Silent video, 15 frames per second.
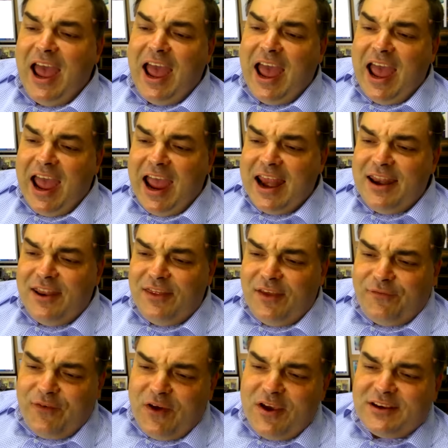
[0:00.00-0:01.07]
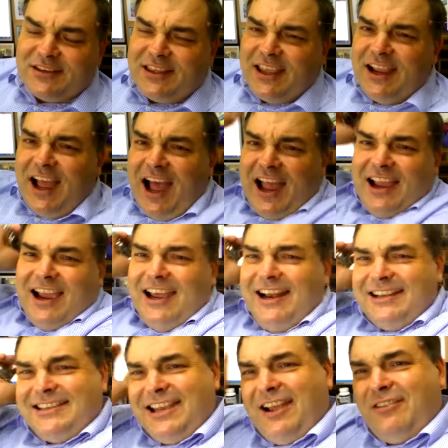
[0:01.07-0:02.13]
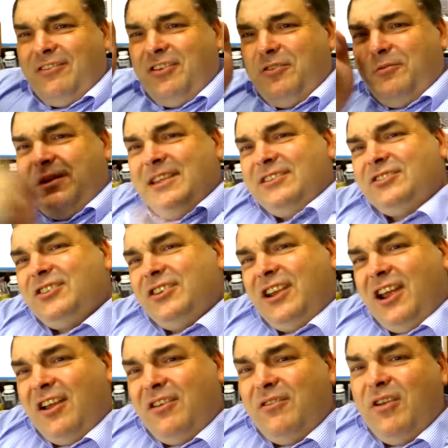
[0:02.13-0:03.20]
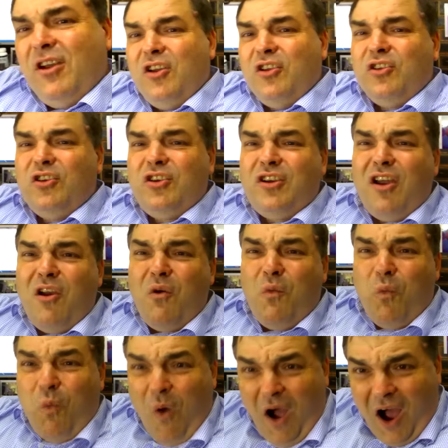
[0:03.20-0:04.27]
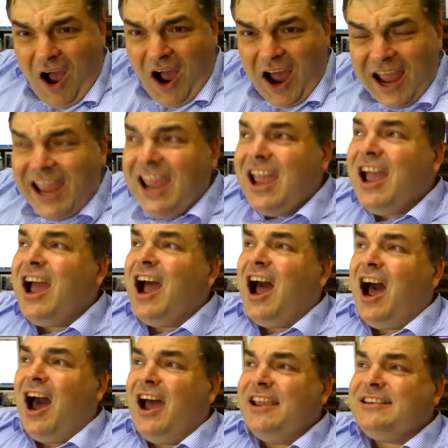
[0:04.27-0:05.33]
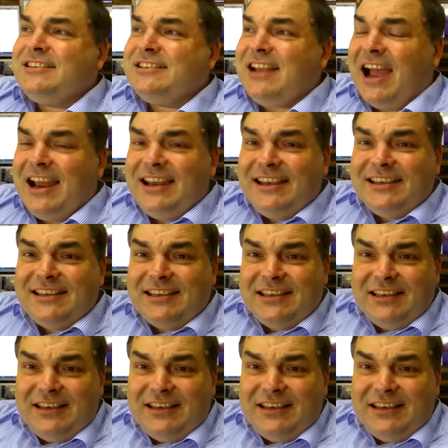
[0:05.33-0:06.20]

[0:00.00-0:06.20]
And the first thing I got to tell you is, you know why I started